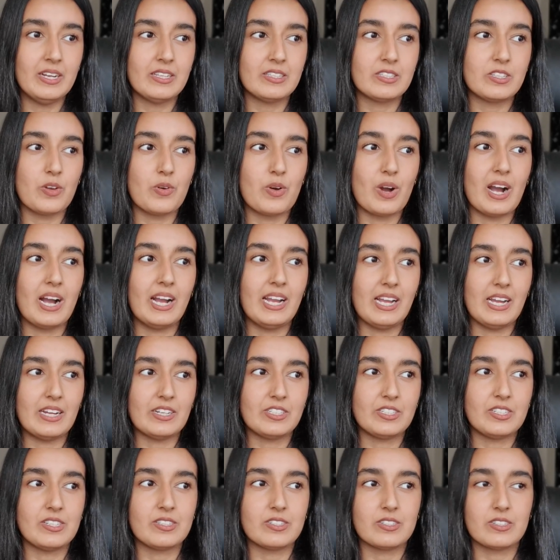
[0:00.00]
So I
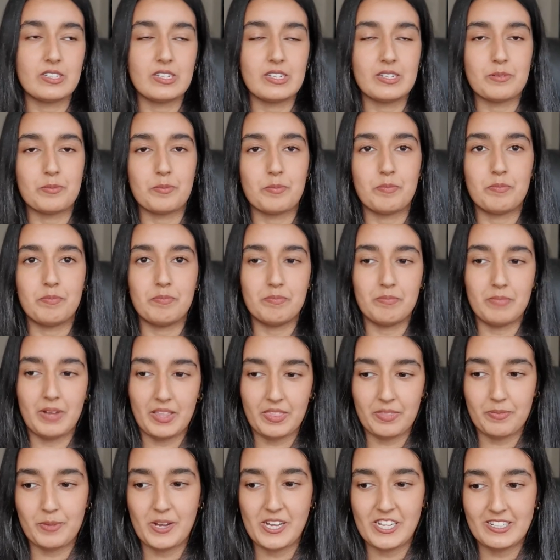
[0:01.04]
actually studied
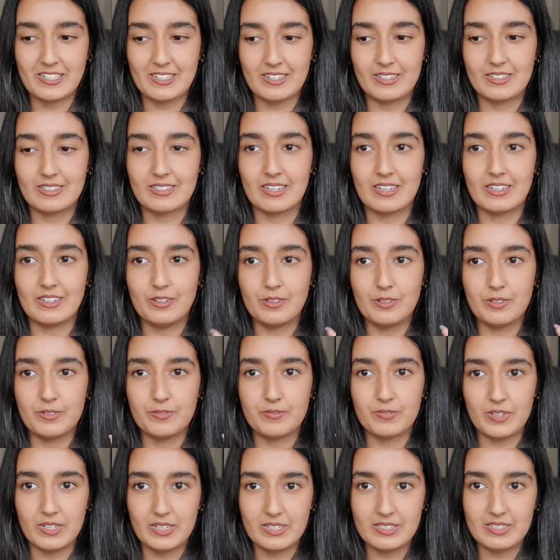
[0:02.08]
mathematics at
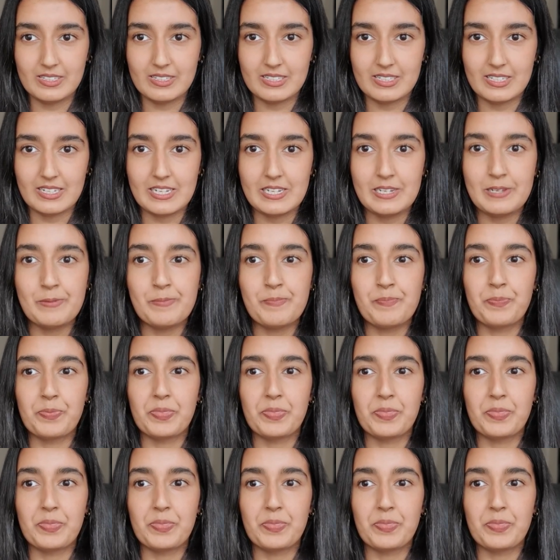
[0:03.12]
university,